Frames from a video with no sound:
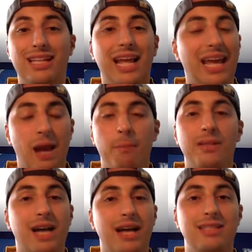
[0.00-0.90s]
They can't
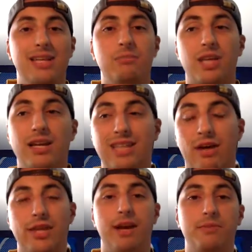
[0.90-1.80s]
be tying teams like
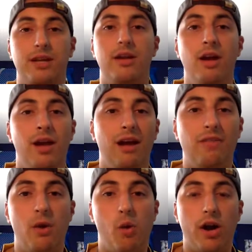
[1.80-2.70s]
Southampton
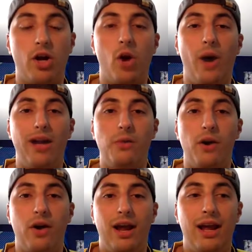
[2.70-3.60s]
if they want to go
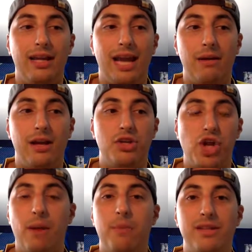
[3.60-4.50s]
anywhere and get a
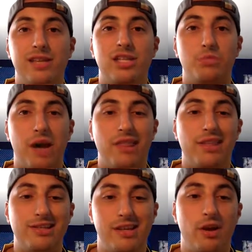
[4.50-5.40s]
Champions League spot
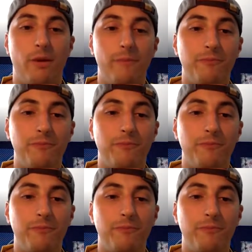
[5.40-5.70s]
this year.